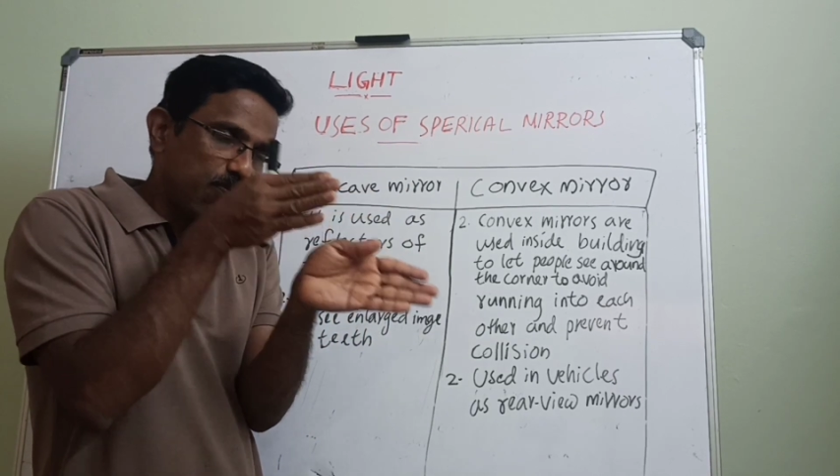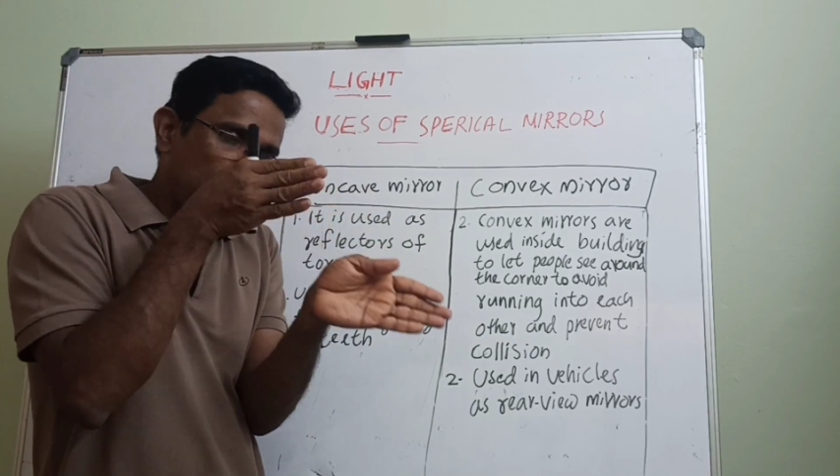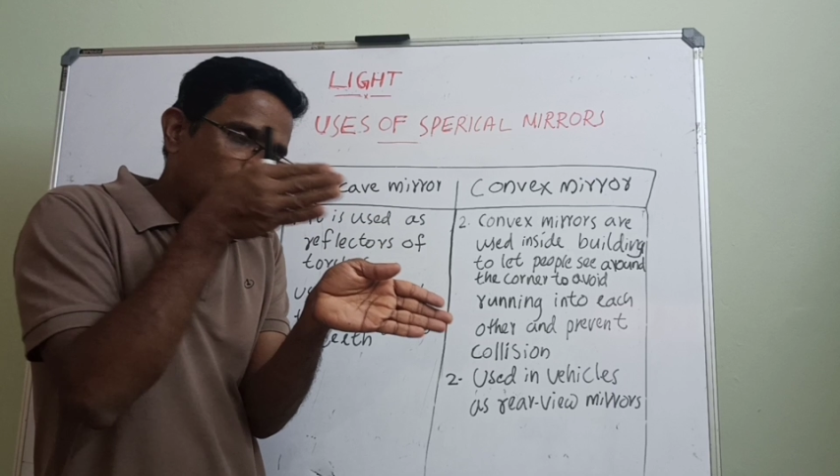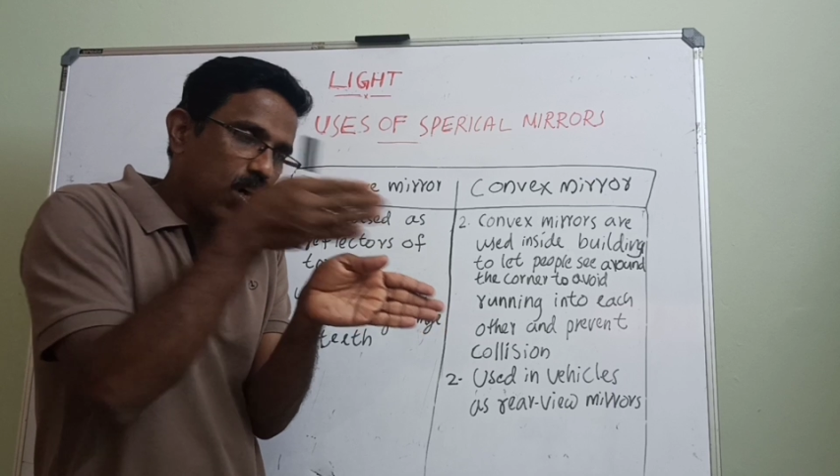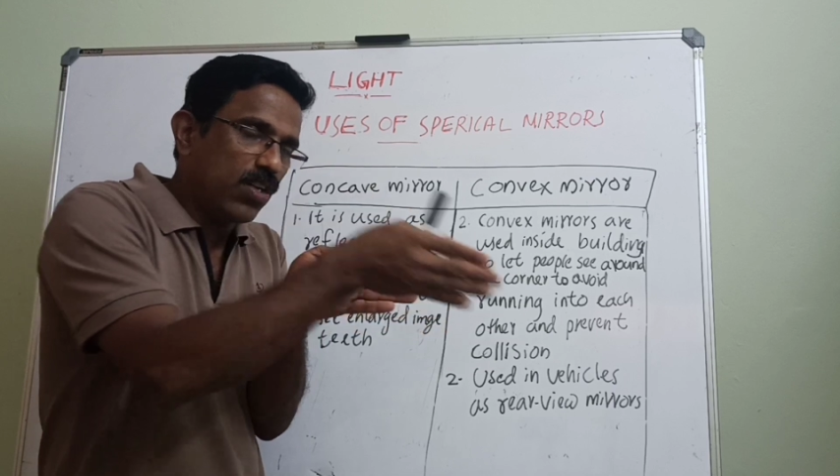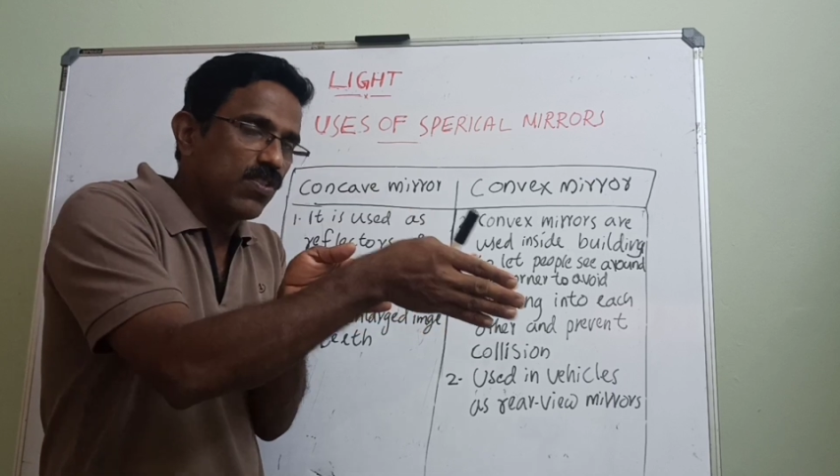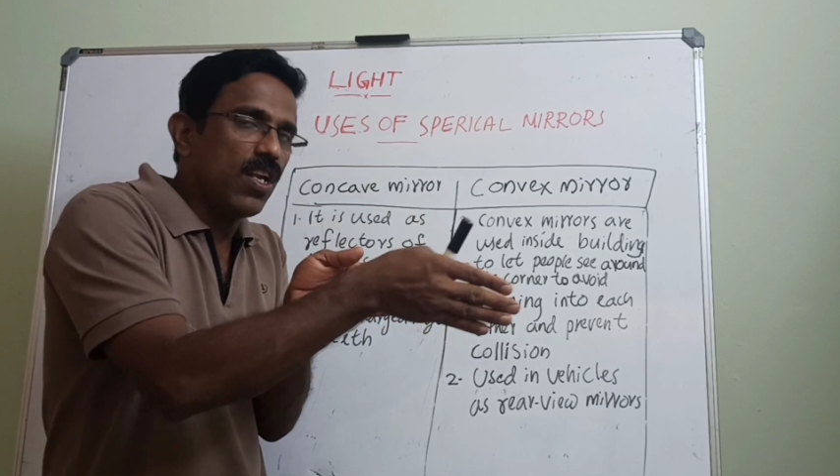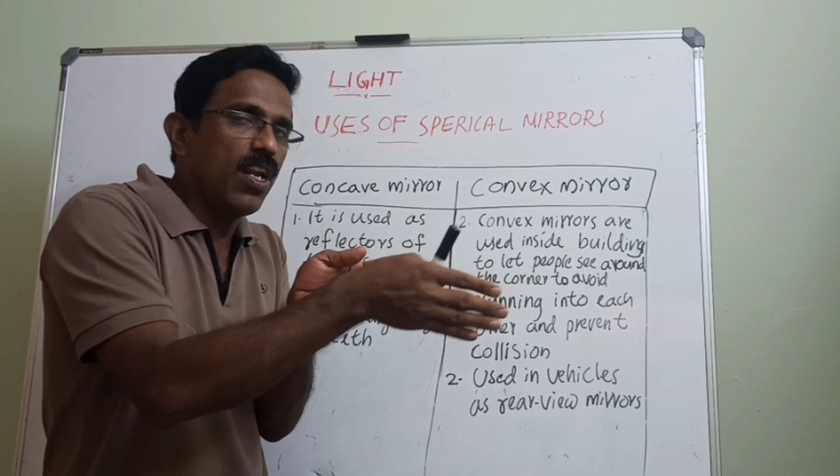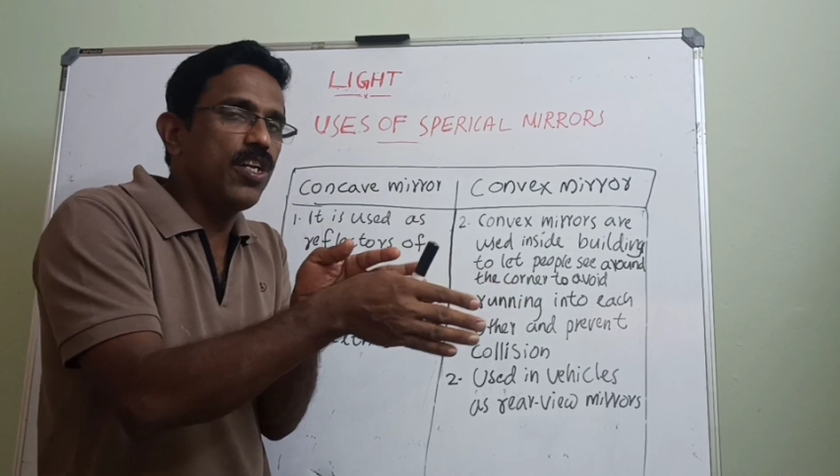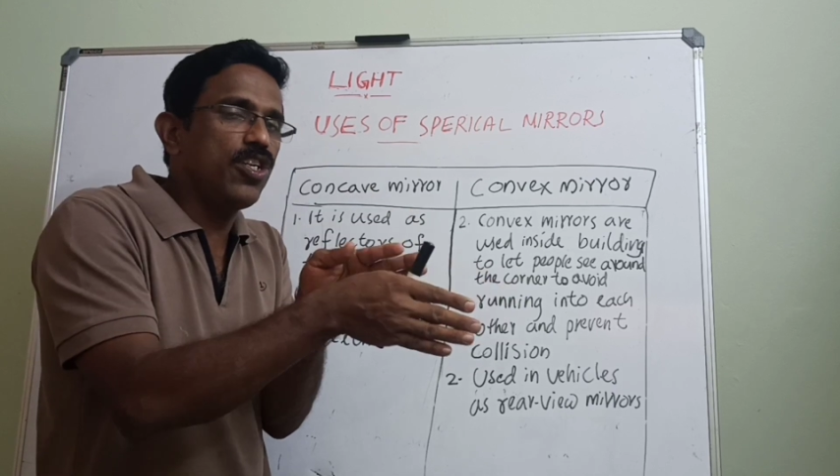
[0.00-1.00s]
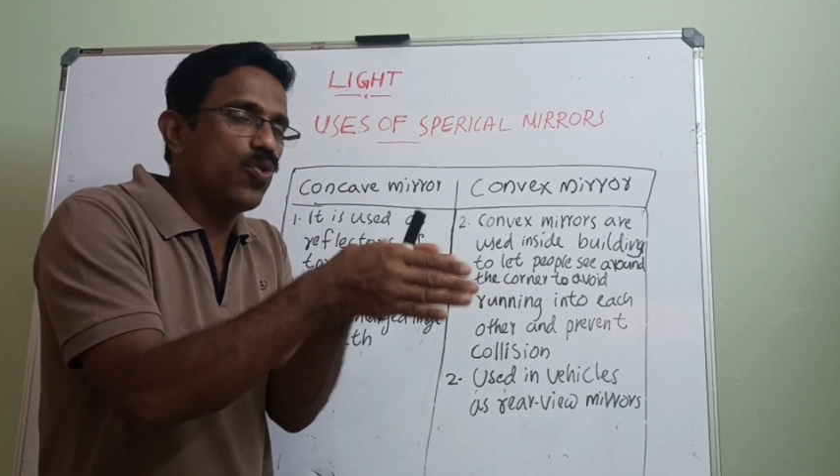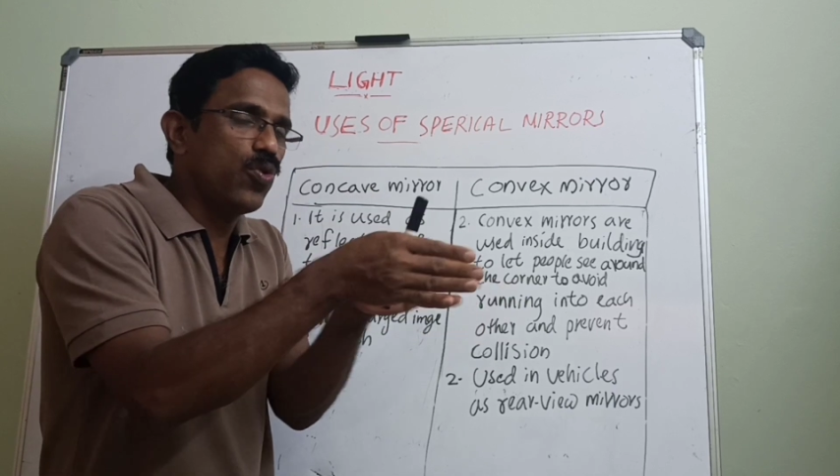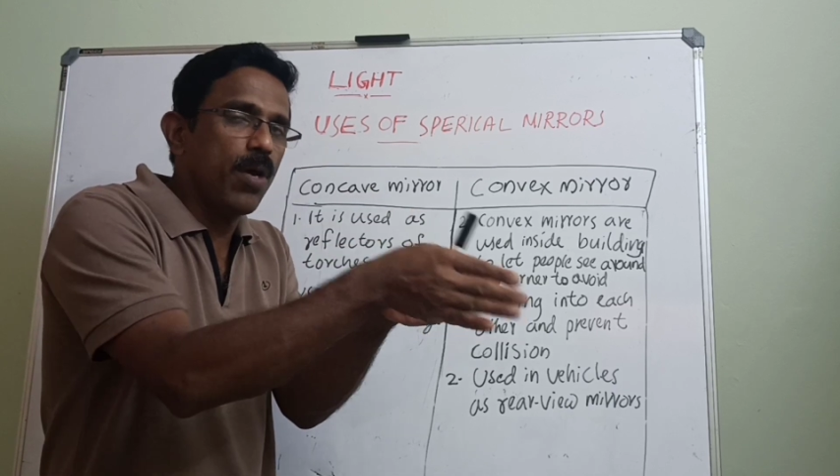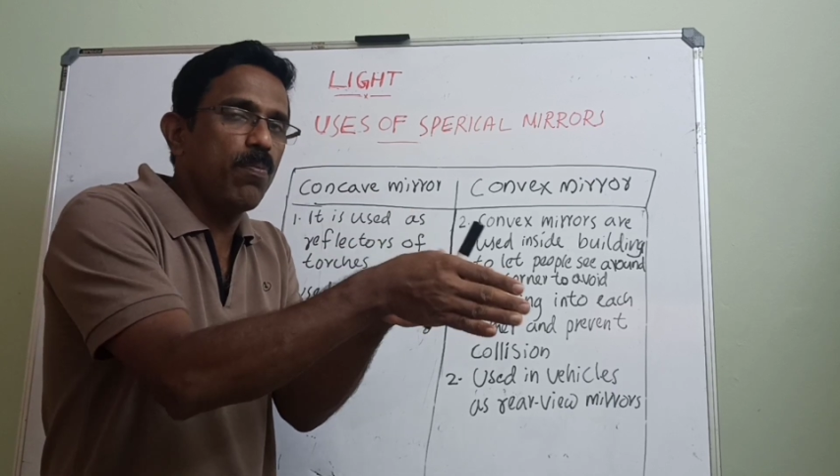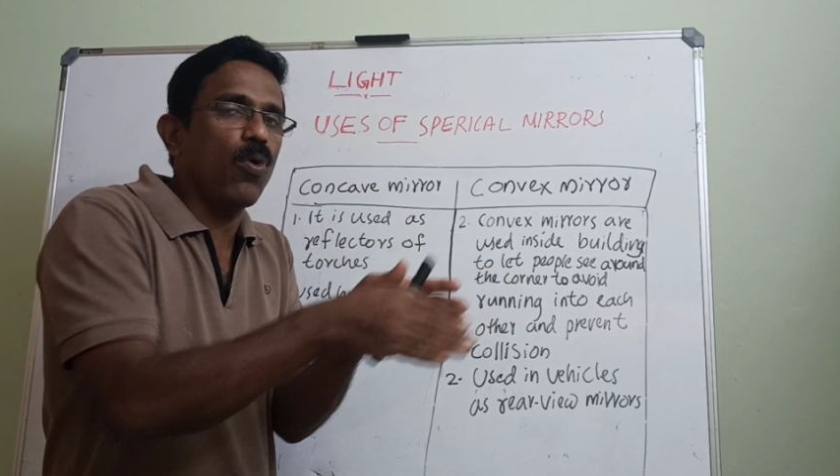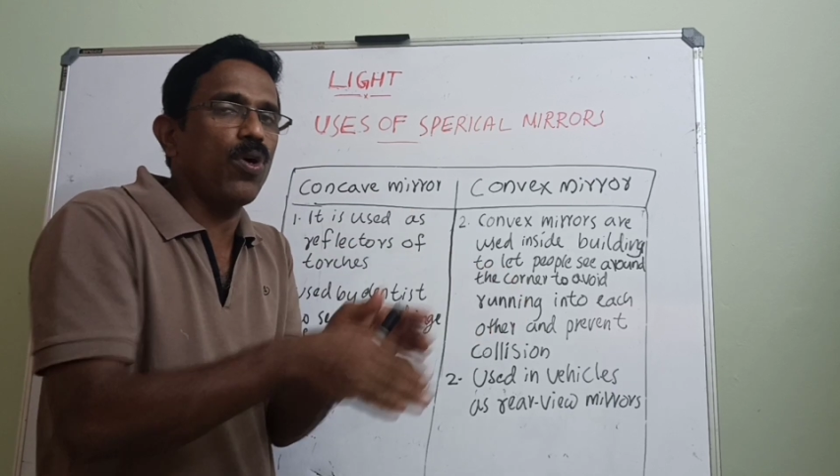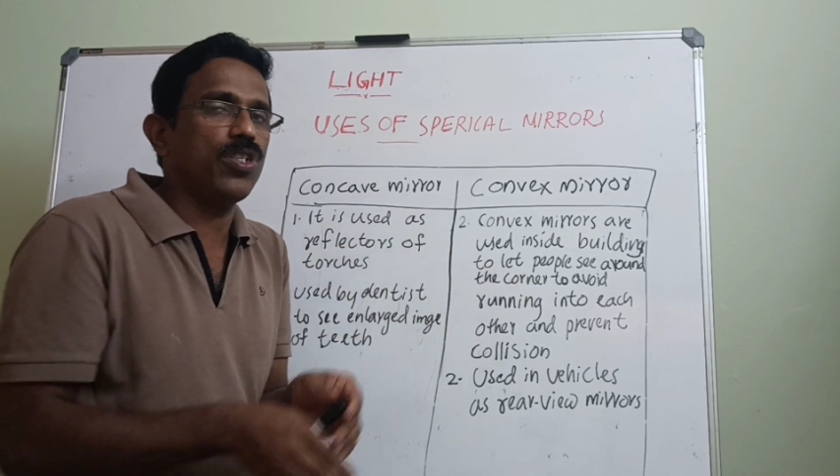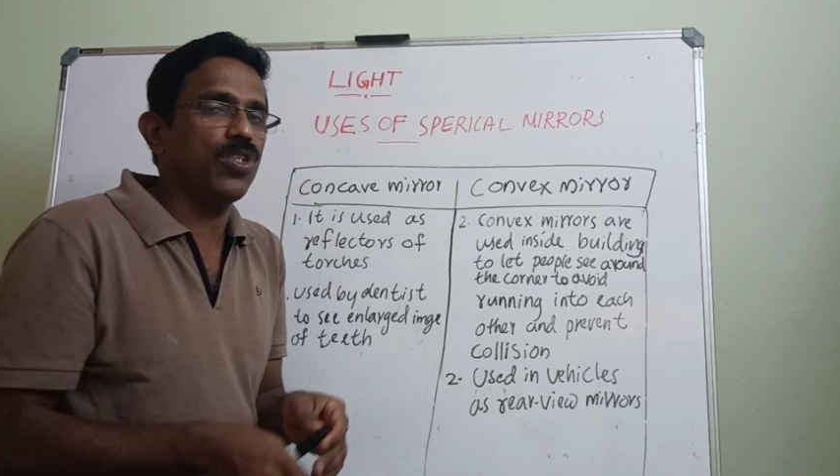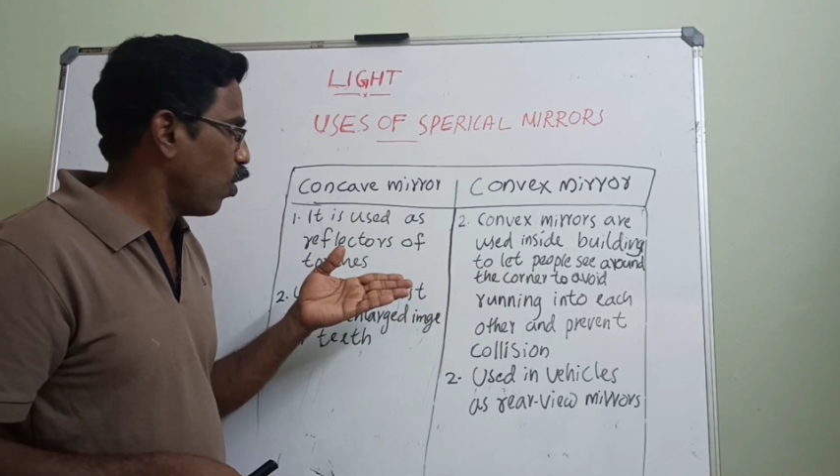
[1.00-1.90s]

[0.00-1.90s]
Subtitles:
focus light to a point.